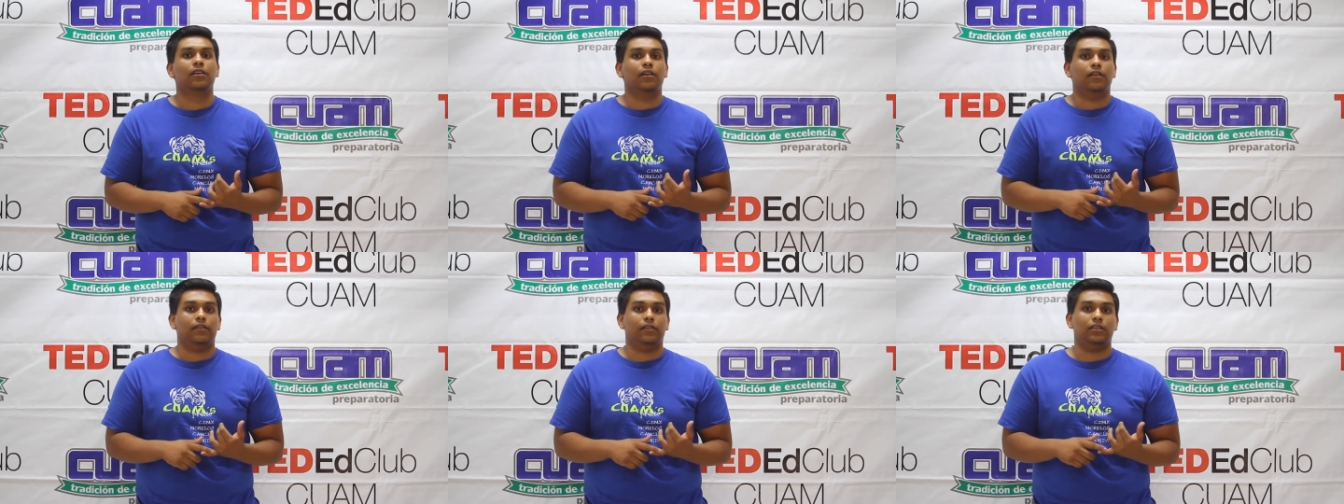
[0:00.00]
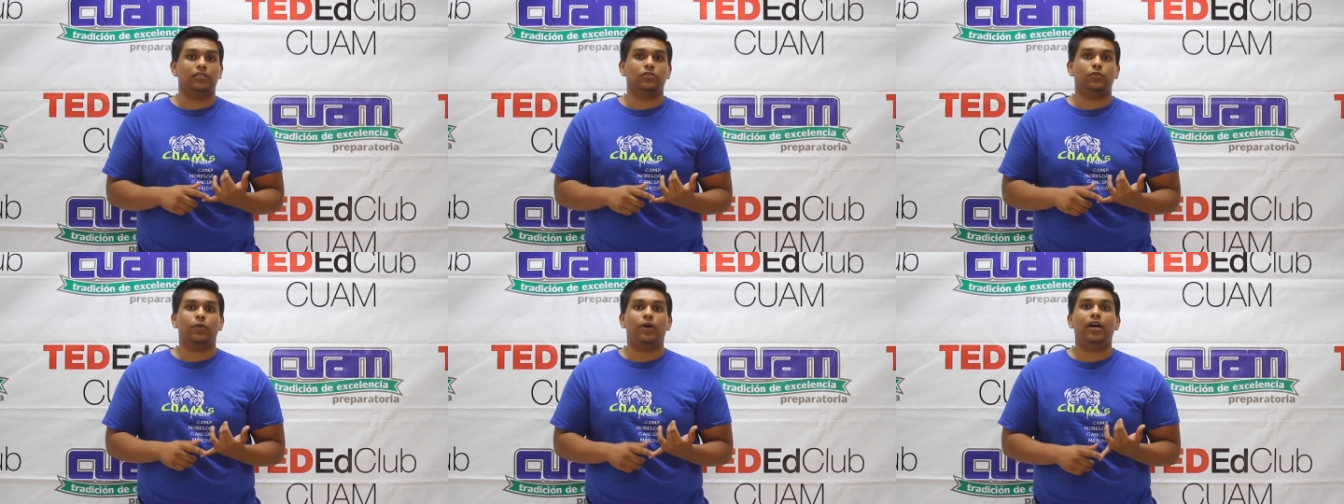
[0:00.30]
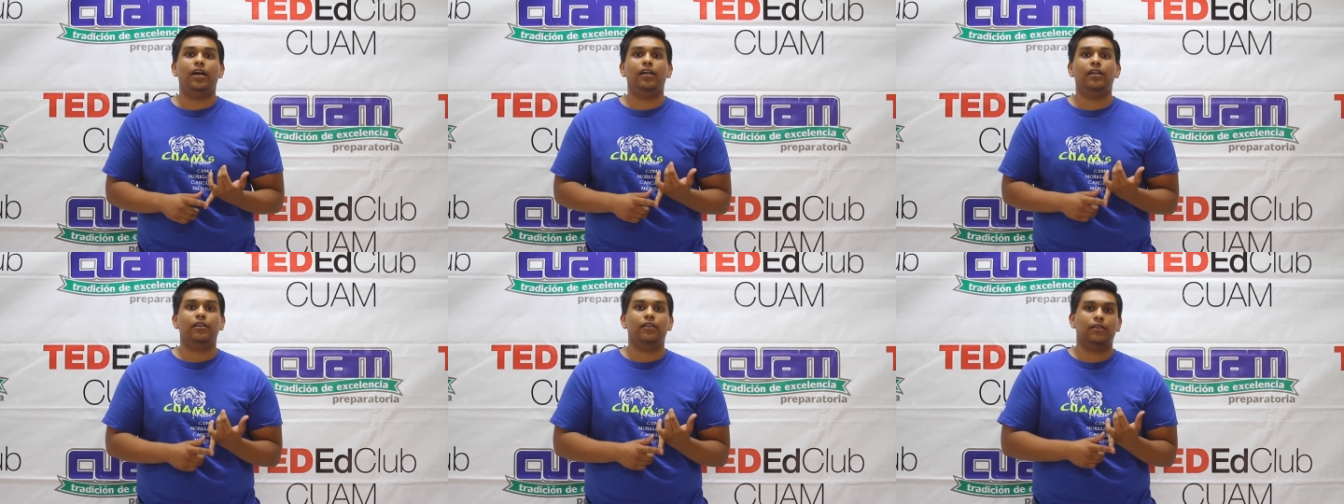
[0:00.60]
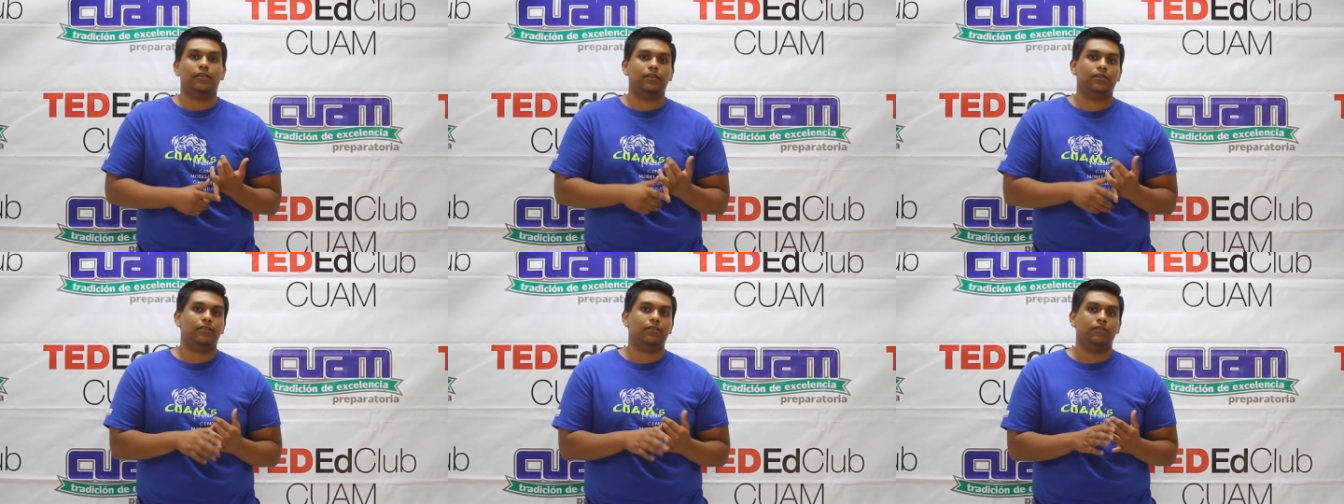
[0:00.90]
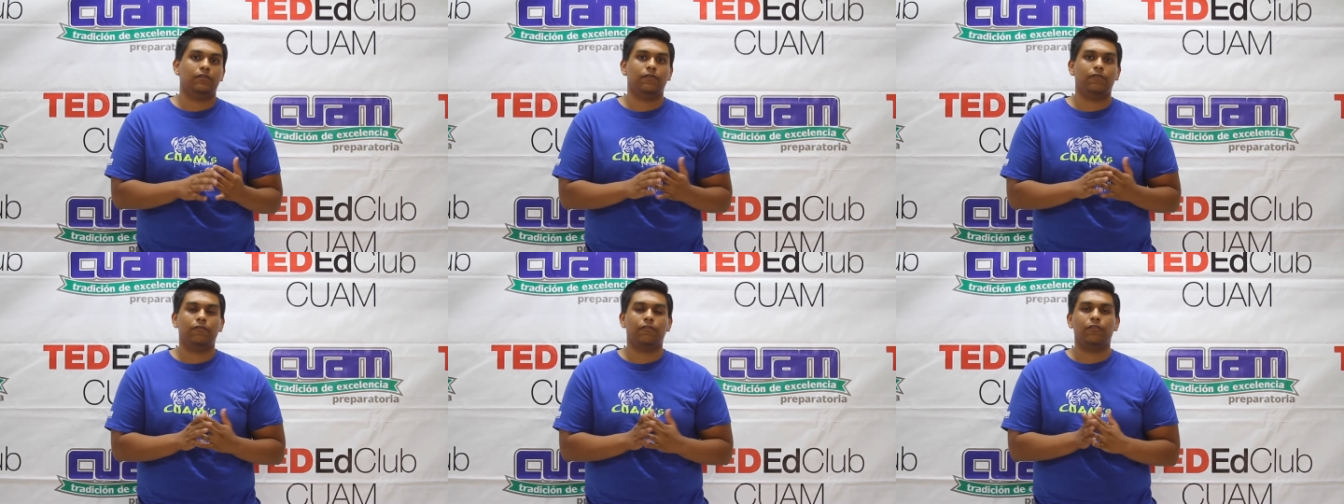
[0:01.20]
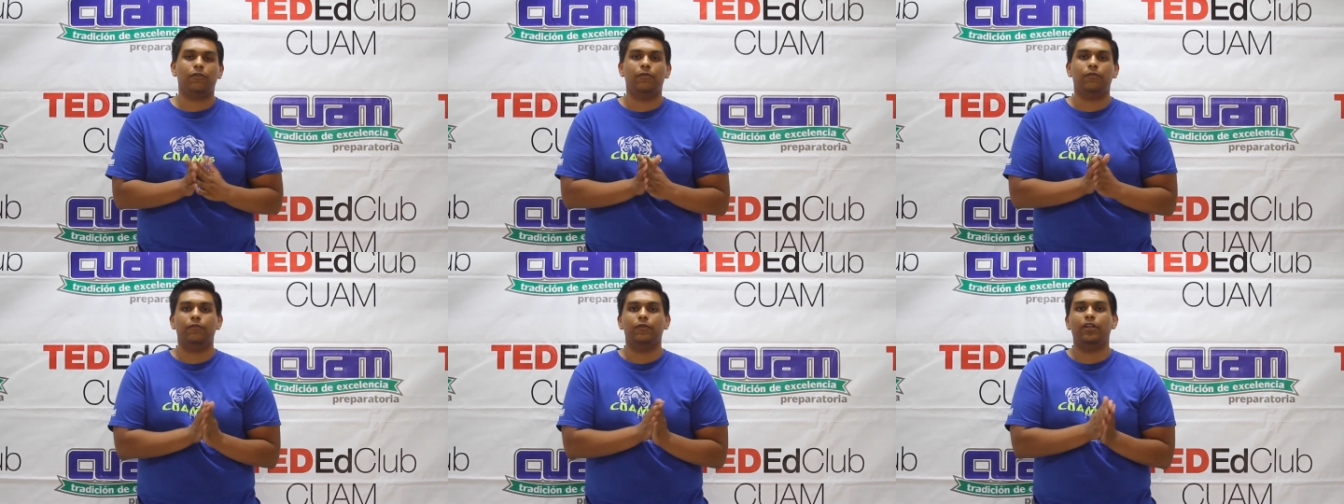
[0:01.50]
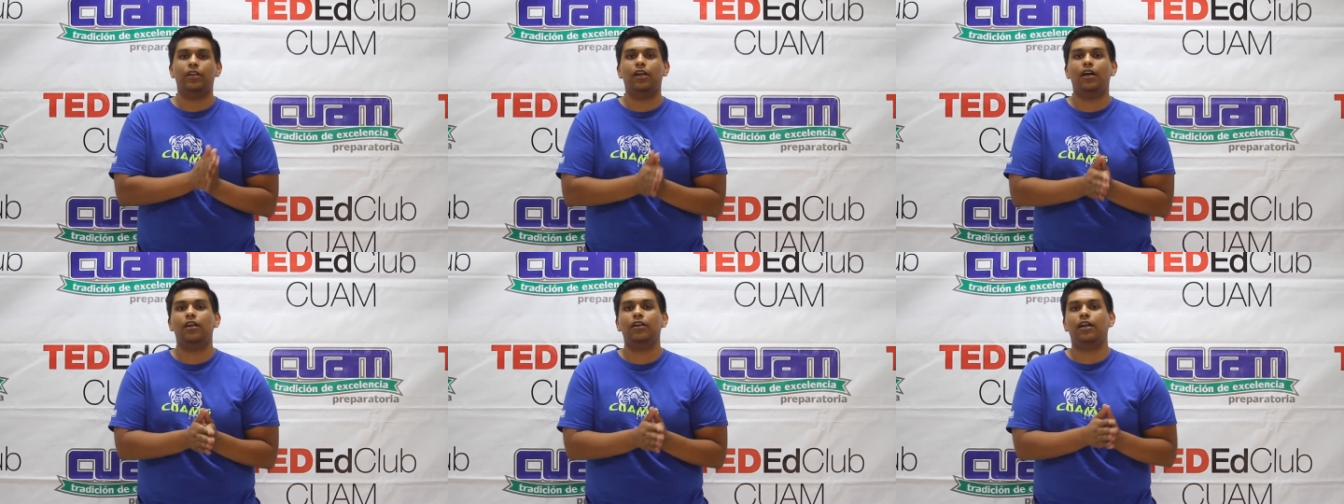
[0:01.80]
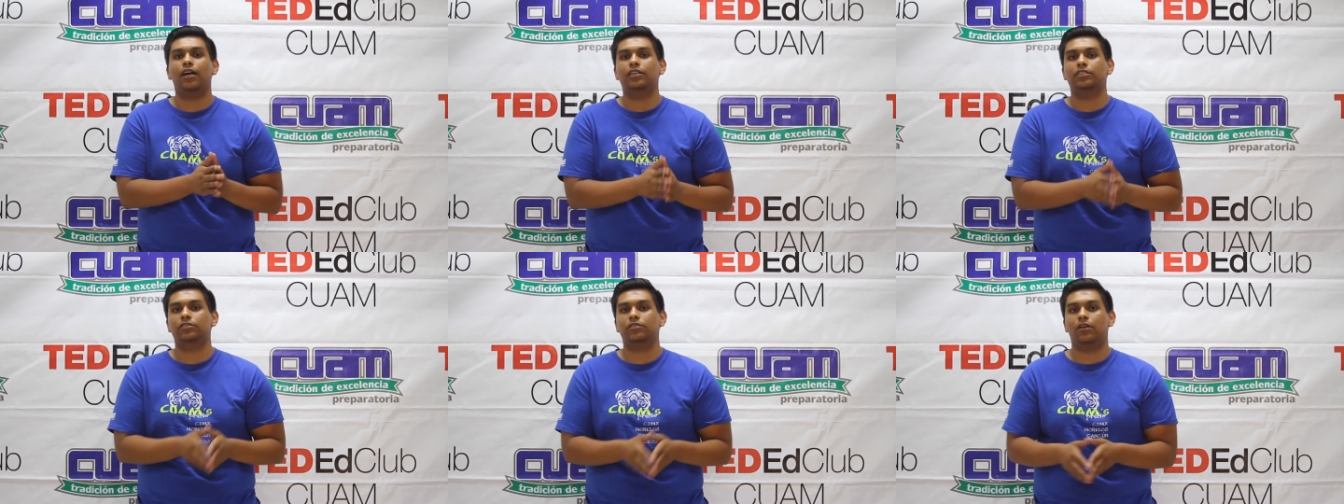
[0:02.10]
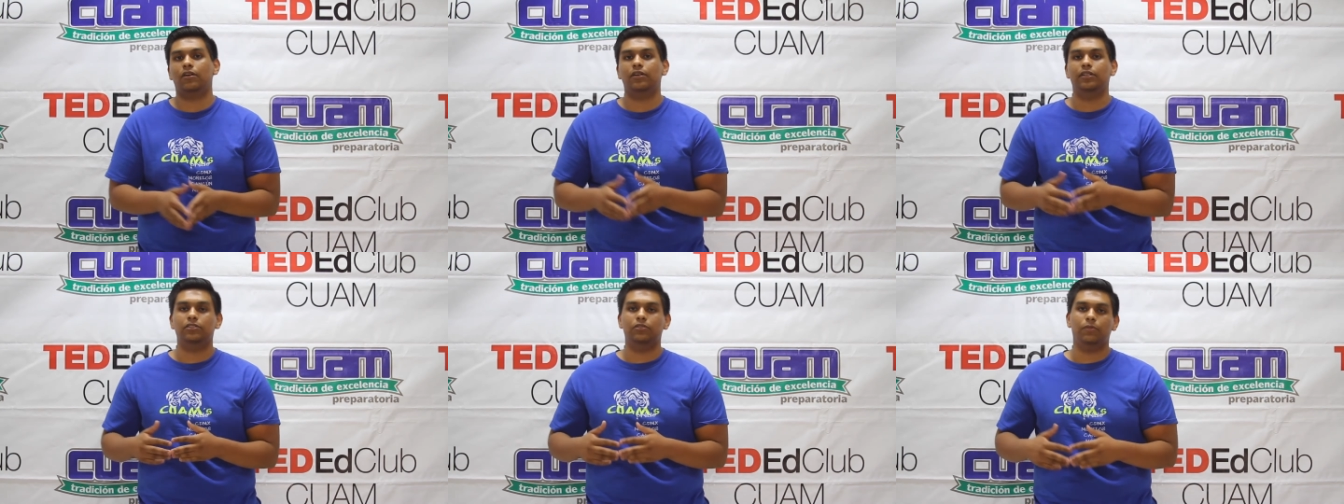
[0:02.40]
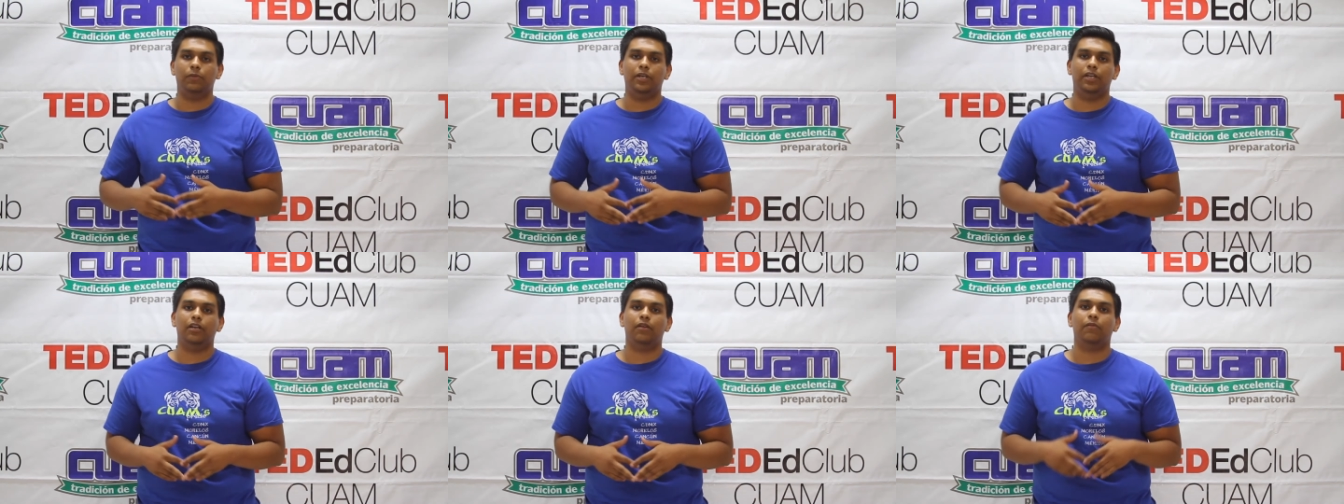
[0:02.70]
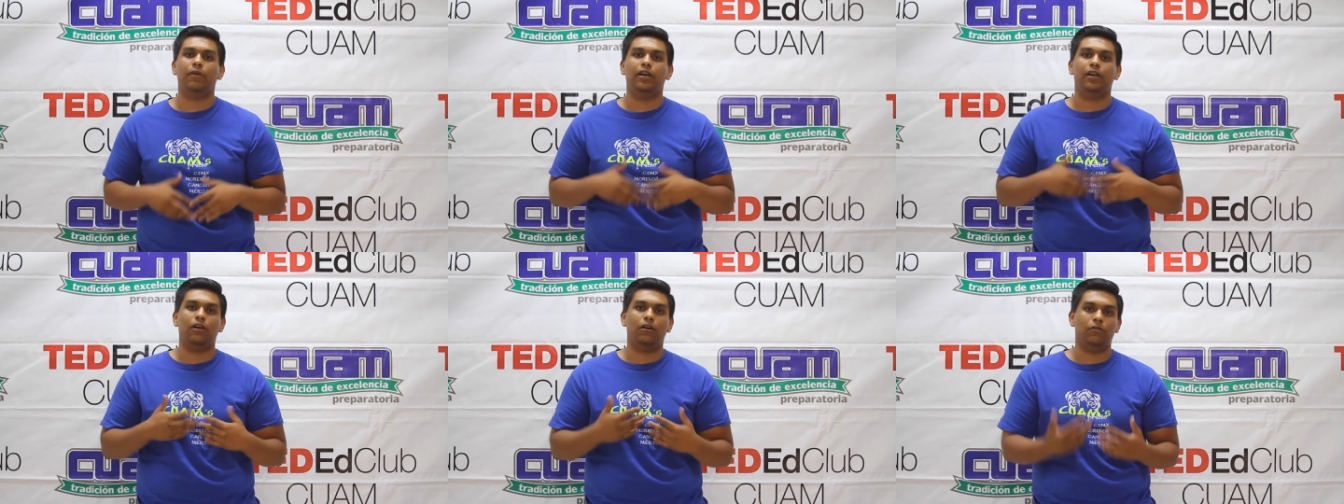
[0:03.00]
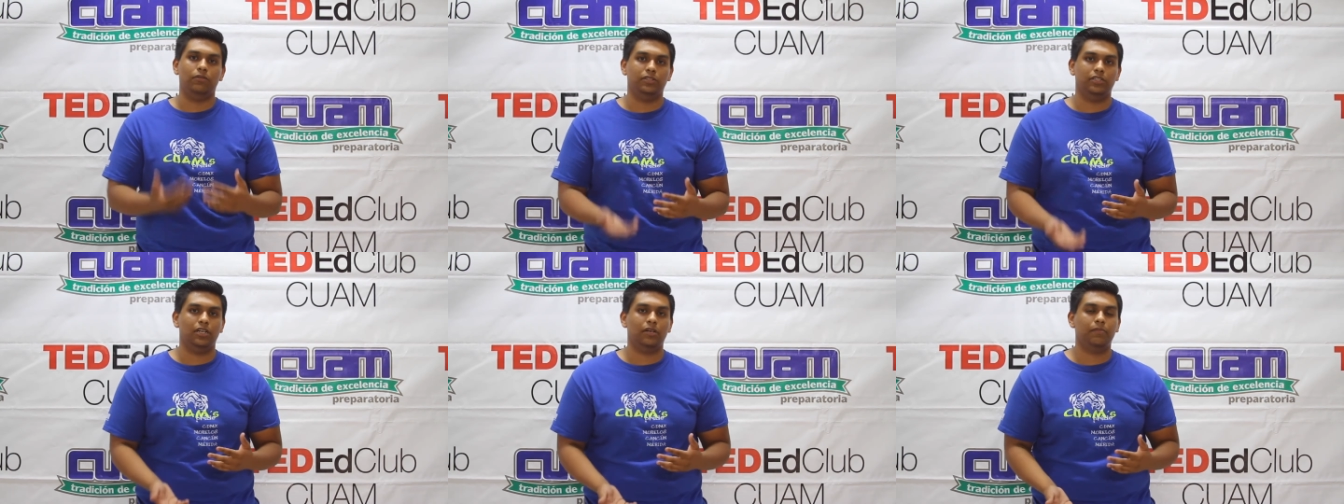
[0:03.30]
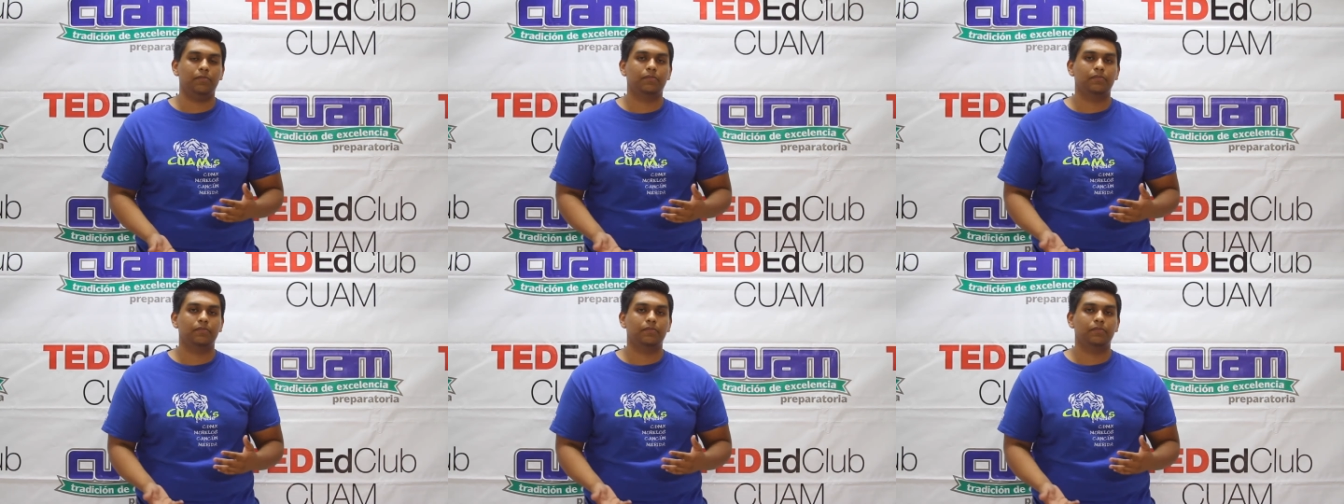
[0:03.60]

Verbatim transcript: That's why from then on I started to being my own job.